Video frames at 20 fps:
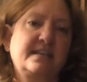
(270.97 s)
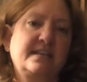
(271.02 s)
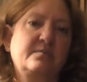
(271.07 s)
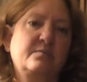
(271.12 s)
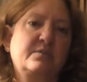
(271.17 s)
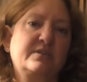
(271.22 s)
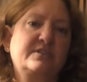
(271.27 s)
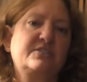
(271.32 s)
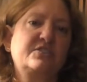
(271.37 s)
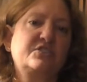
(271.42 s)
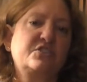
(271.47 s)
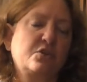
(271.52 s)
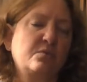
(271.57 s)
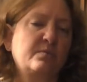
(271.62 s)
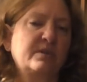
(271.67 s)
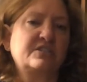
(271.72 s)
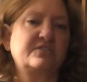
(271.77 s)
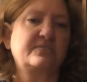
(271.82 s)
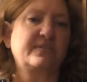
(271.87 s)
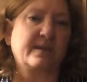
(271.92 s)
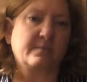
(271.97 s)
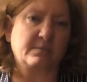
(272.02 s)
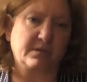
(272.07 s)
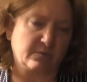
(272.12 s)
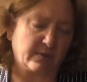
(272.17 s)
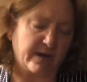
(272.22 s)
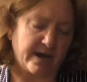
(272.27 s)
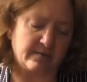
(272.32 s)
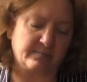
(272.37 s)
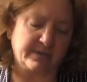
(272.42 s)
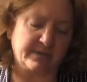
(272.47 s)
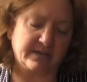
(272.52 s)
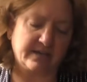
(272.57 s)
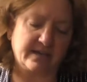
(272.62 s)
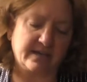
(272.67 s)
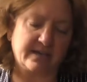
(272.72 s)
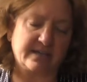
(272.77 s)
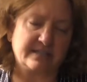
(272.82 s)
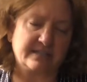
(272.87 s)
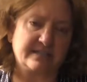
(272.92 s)
him with so much family around,
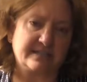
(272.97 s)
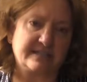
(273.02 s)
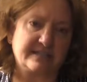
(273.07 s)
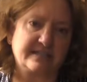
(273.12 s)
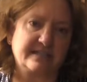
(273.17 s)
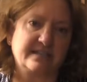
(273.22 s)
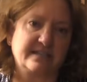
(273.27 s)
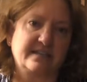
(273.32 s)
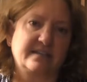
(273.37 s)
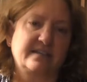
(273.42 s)
because